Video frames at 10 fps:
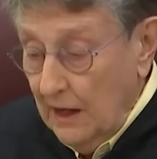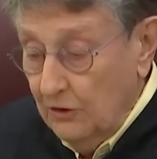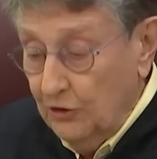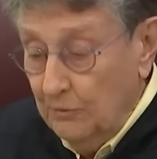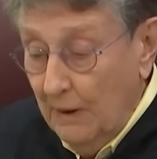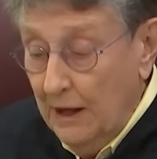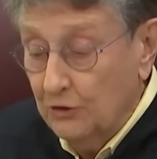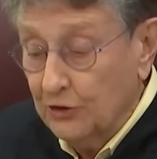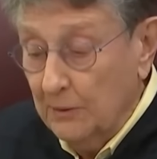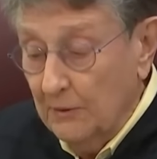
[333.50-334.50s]
And she
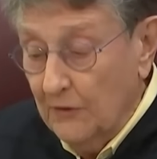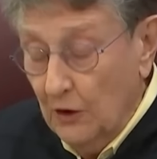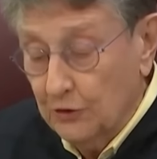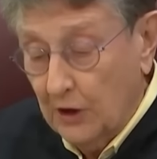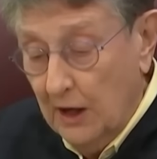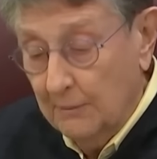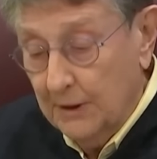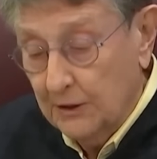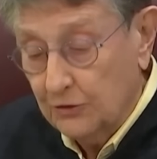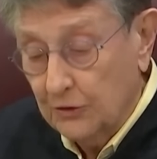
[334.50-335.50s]
made some of those
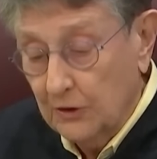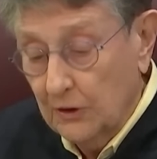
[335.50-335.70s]
comments